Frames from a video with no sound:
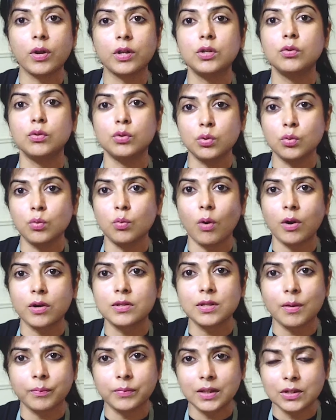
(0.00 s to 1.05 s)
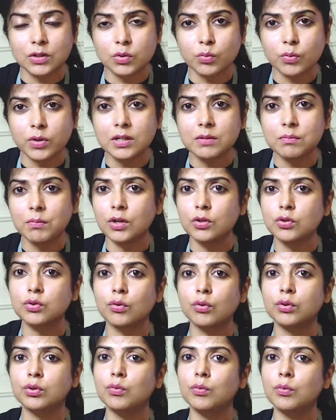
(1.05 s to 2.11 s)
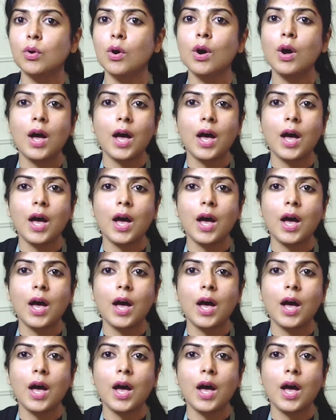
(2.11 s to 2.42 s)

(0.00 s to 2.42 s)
when you do want something sweet, make sure you